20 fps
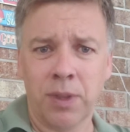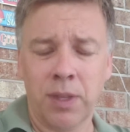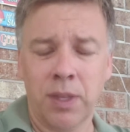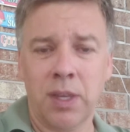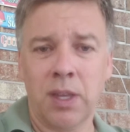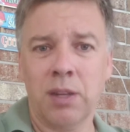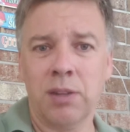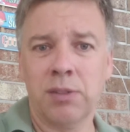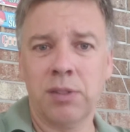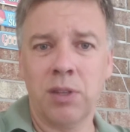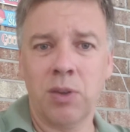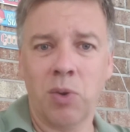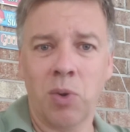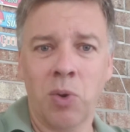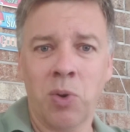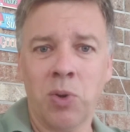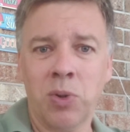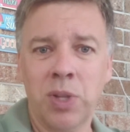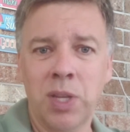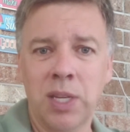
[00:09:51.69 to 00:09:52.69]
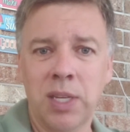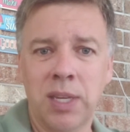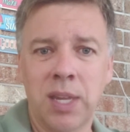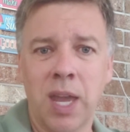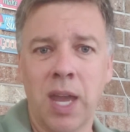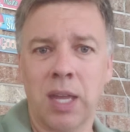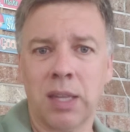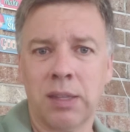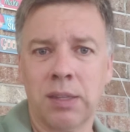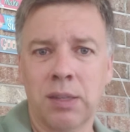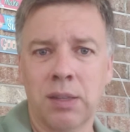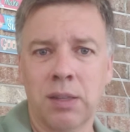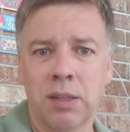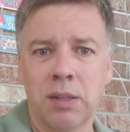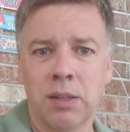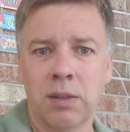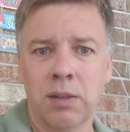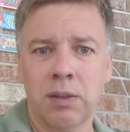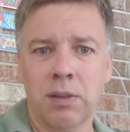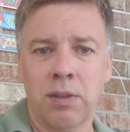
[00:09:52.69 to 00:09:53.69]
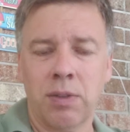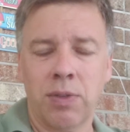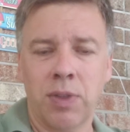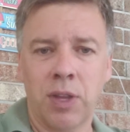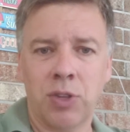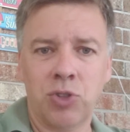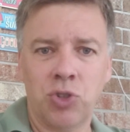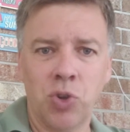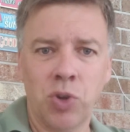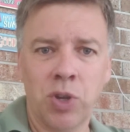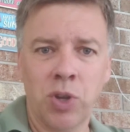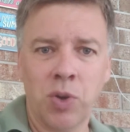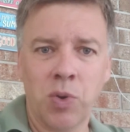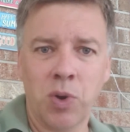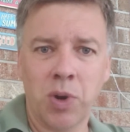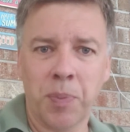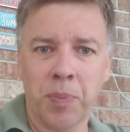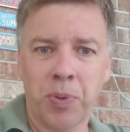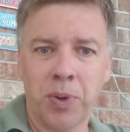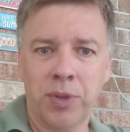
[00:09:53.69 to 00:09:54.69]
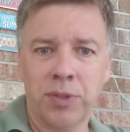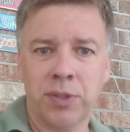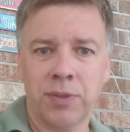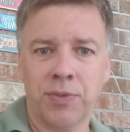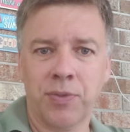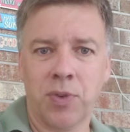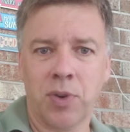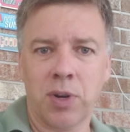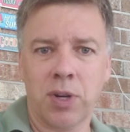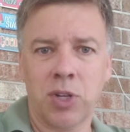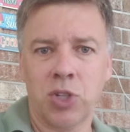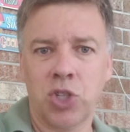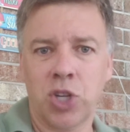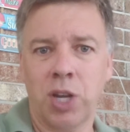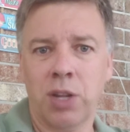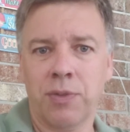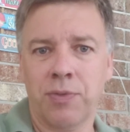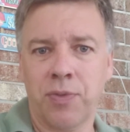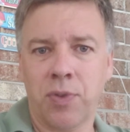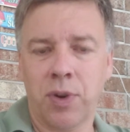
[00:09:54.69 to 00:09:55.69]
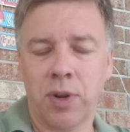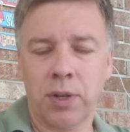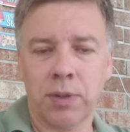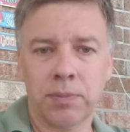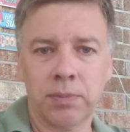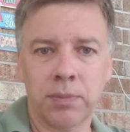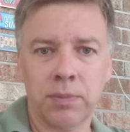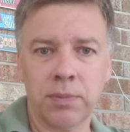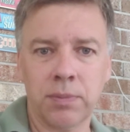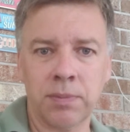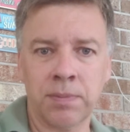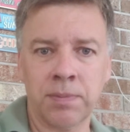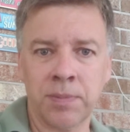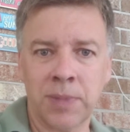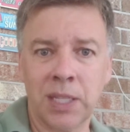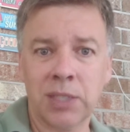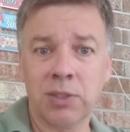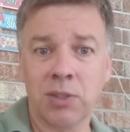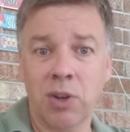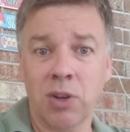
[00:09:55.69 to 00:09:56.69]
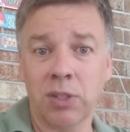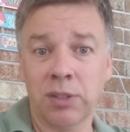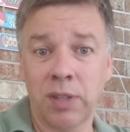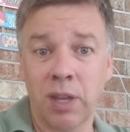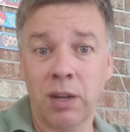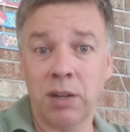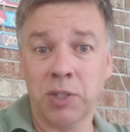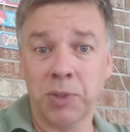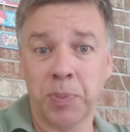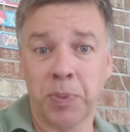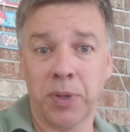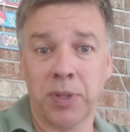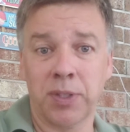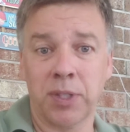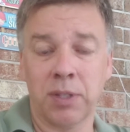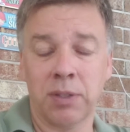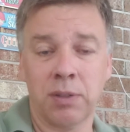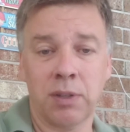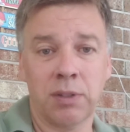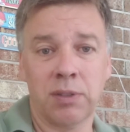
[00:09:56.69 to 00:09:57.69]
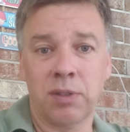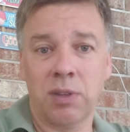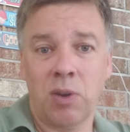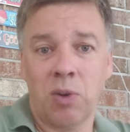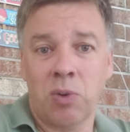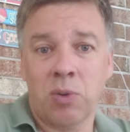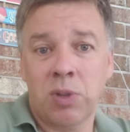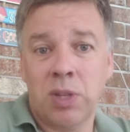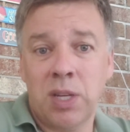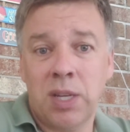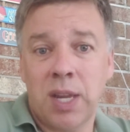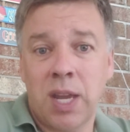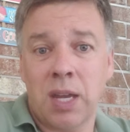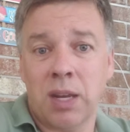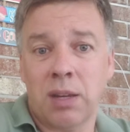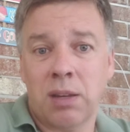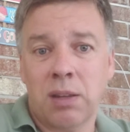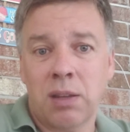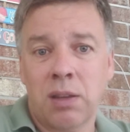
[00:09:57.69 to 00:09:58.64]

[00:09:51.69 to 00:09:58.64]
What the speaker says: That is the only debt that you can go to prison for or jail for. That's called debtor's prison. It's the only debt.